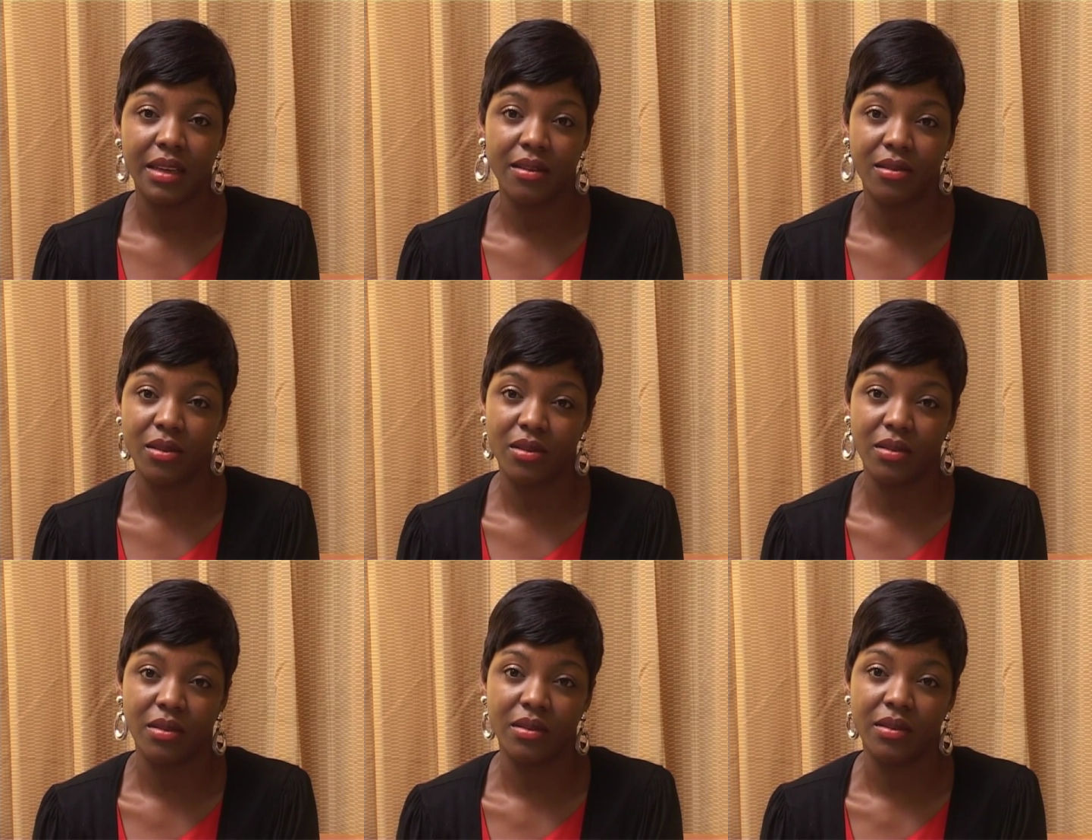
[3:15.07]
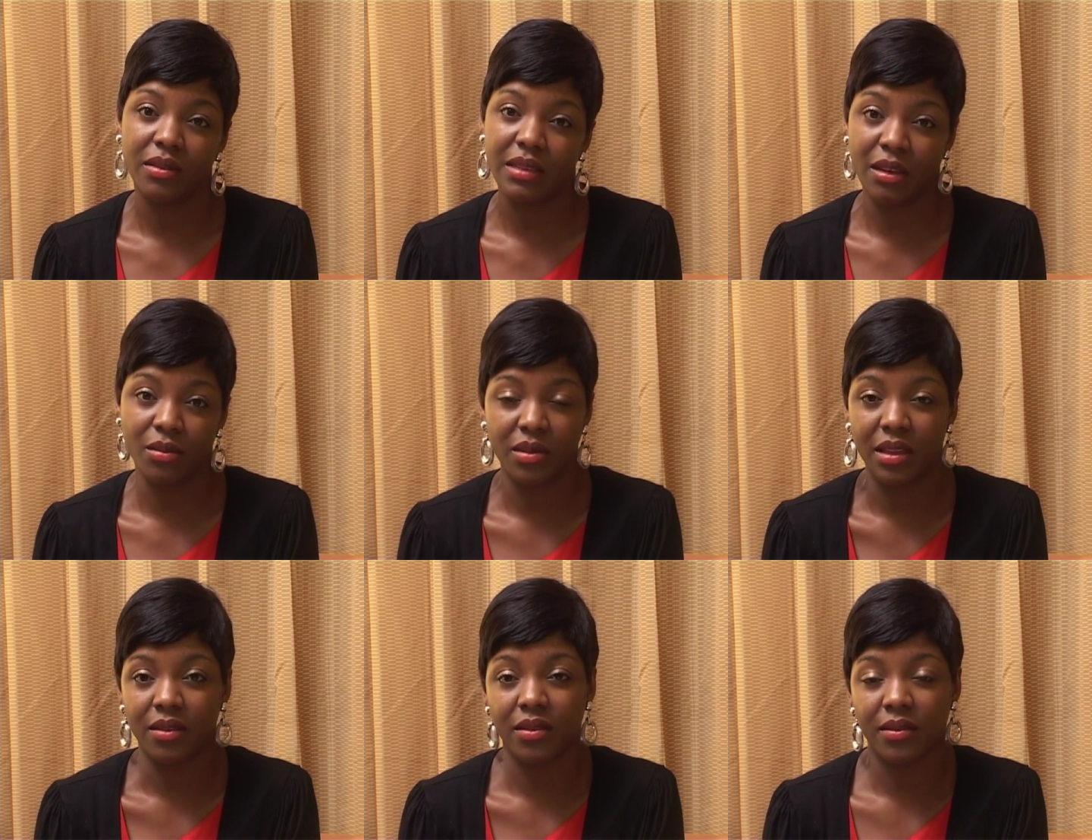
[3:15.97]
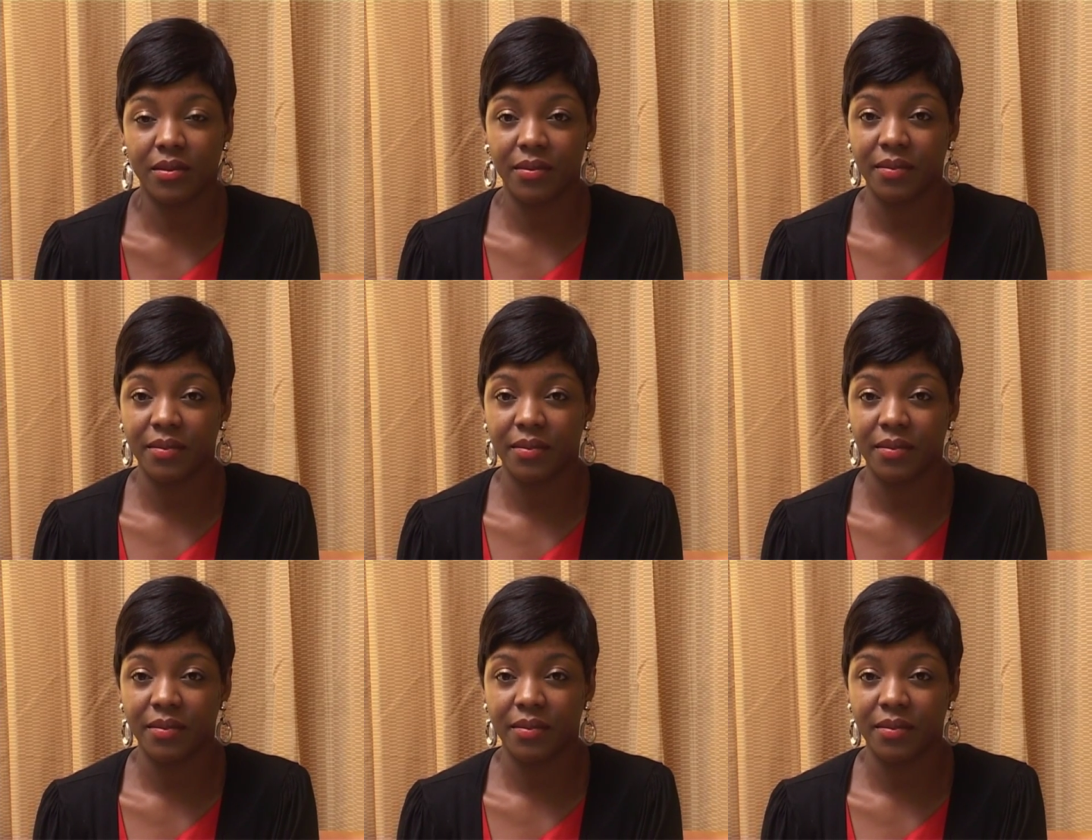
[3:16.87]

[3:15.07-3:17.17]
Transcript: in such a circumstance.